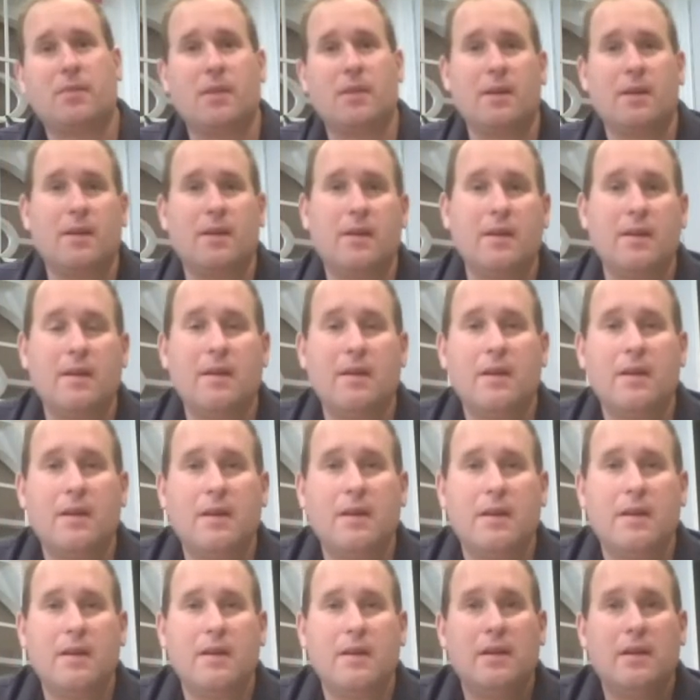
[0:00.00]

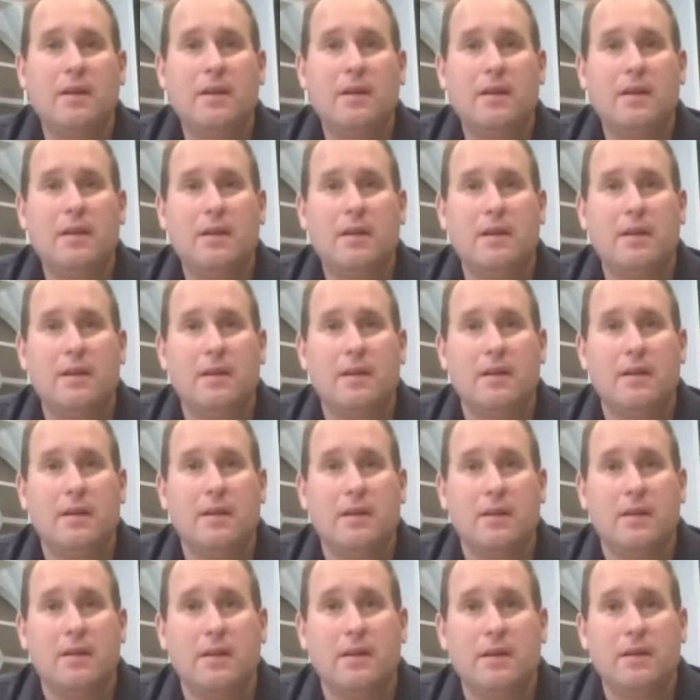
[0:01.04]

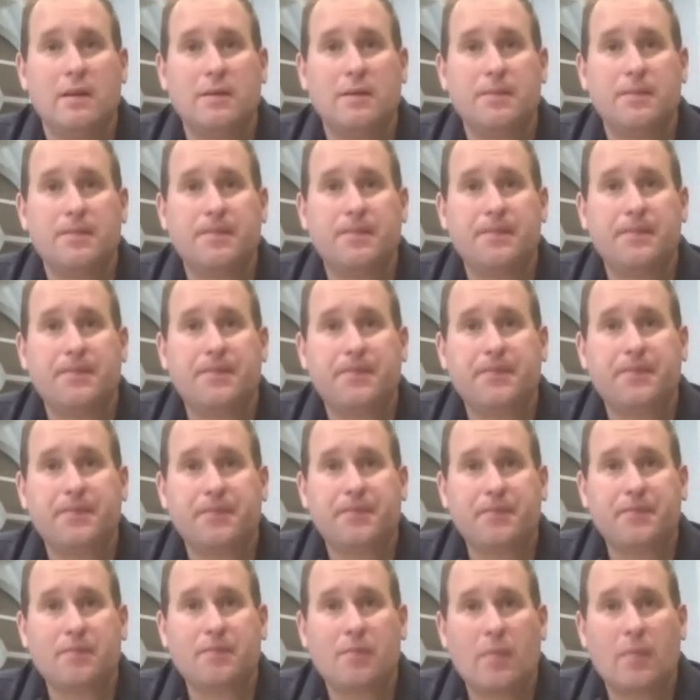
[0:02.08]

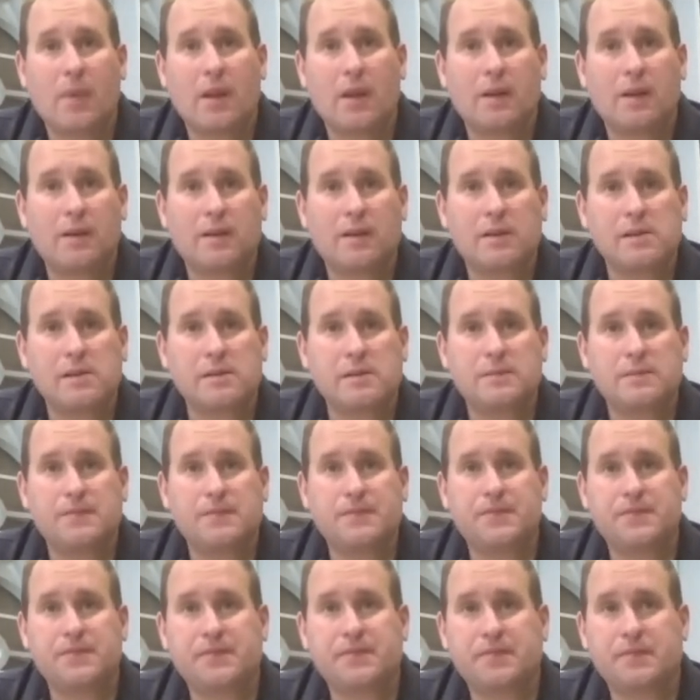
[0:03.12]

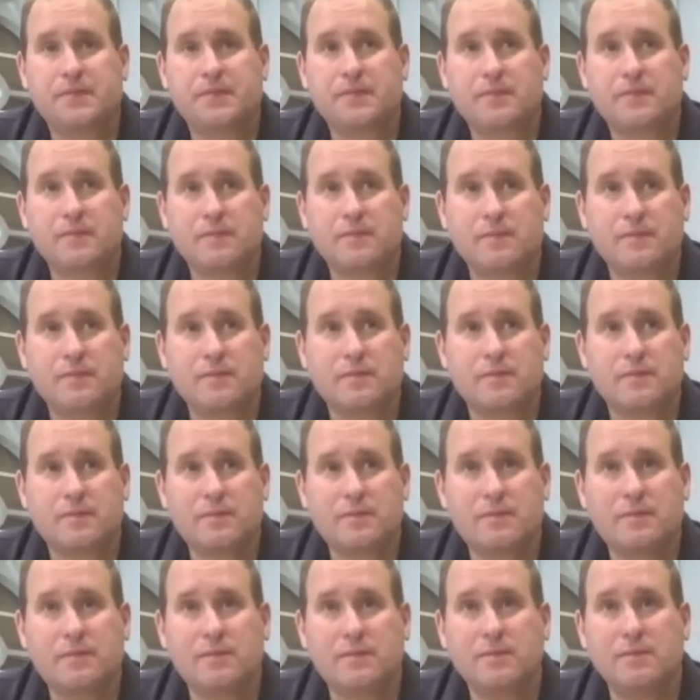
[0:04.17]

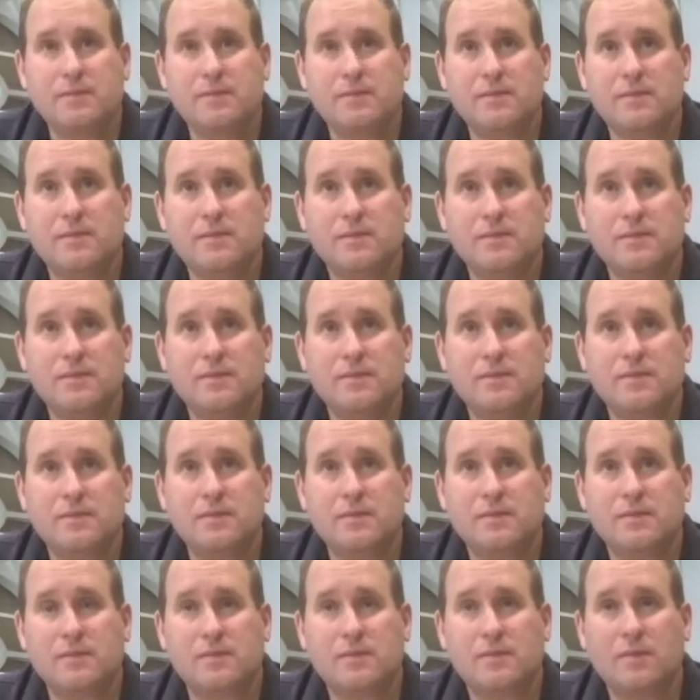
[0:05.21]

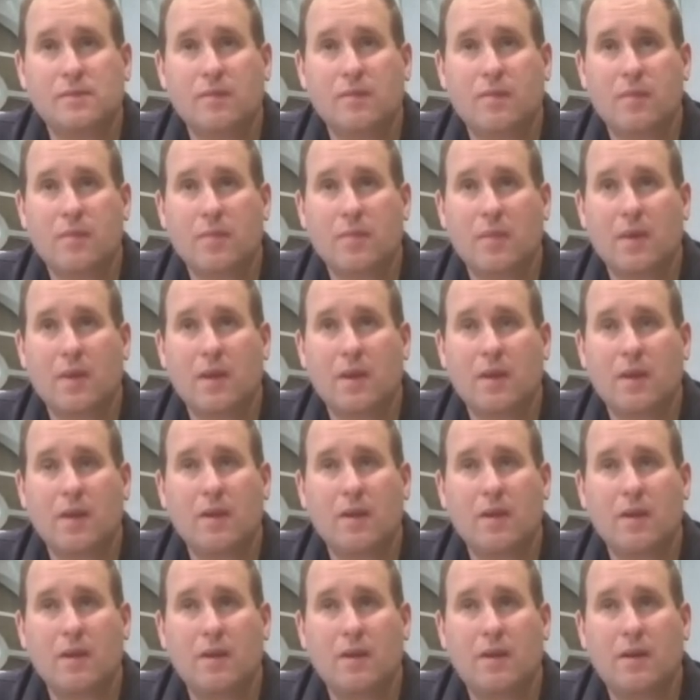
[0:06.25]

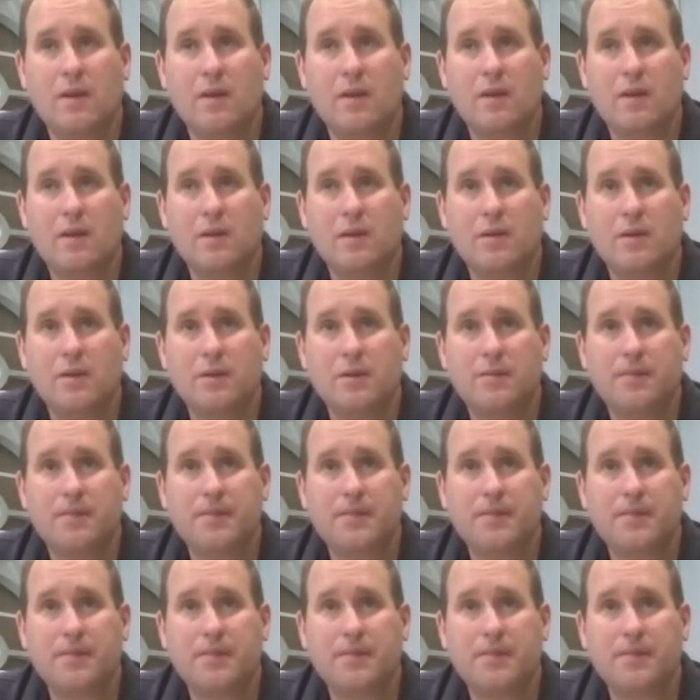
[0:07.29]
(silent)